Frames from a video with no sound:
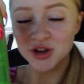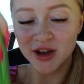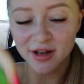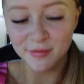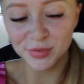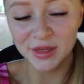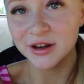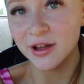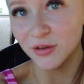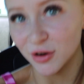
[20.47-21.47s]
They
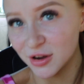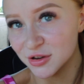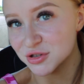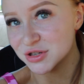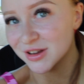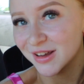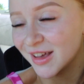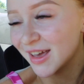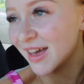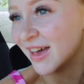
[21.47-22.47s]
didn't have orange,
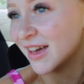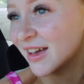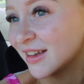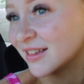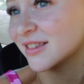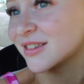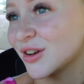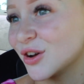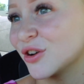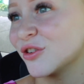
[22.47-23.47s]
and
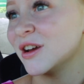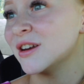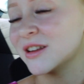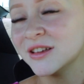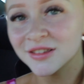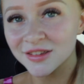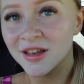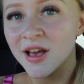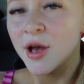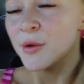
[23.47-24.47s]
so green it is.
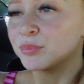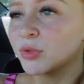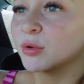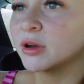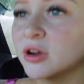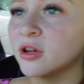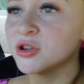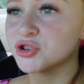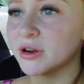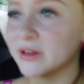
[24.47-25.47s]
We're gonna
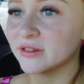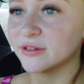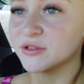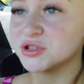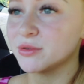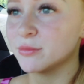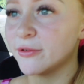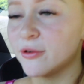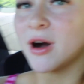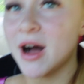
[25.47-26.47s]
go train at a different gym before.